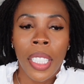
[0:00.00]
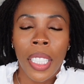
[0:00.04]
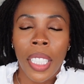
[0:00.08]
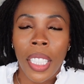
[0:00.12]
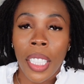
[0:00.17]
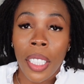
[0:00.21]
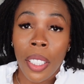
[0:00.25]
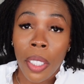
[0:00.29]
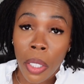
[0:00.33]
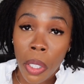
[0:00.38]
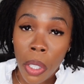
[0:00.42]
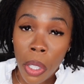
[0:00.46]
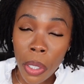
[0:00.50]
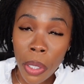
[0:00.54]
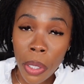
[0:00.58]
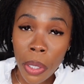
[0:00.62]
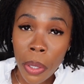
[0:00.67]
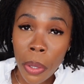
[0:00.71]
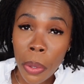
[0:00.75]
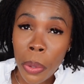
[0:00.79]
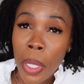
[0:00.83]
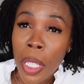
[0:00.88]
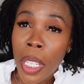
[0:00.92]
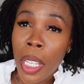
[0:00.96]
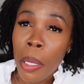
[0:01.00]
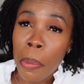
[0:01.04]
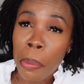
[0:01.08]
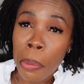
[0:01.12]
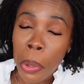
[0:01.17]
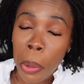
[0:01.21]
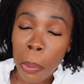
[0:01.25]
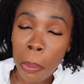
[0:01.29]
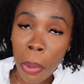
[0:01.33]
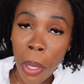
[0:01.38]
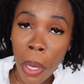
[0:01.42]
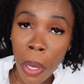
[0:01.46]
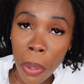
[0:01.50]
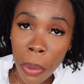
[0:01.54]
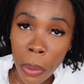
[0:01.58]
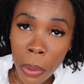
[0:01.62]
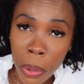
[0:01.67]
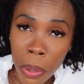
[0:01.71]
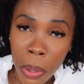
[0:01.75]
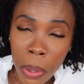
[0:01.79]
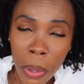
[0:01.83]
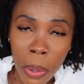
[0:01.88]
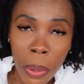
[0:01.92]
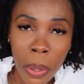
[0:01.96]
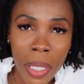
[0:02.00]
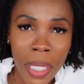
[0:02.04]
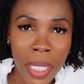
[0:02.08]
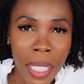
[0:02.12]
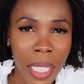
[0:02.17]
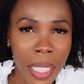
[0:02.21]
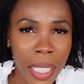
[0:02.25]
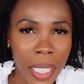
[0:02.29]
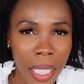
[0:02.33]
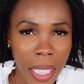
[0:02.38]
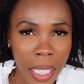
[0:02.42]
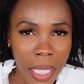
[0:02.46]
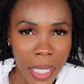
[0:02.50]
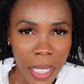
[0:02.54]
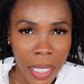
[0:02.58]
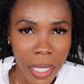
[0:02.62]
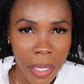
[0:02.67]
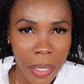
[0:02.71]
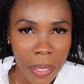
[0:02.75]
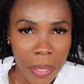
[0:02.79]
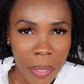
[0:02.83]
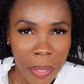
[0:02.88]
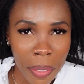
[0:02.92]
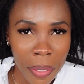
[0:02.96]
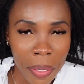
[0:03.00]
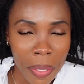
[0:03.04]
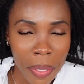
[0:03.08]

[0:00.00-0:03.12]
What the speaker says: In law school, he proposed to said lady.